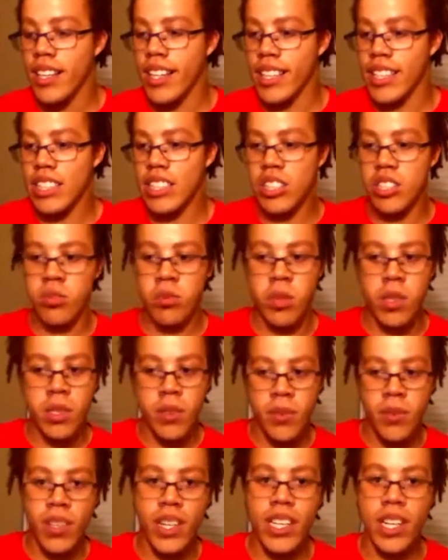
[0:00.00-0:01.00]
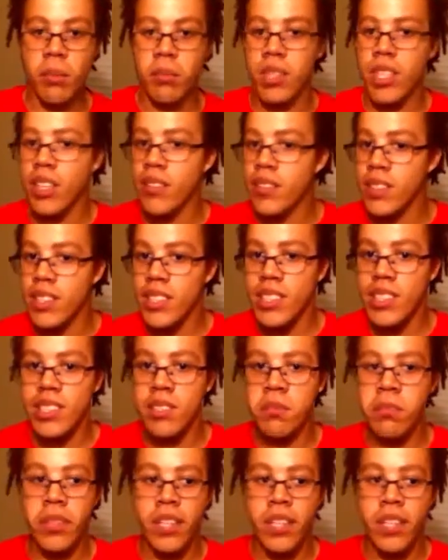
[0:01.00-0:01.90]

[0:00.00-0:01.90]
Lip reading: like, this is really fun, I'm loving this,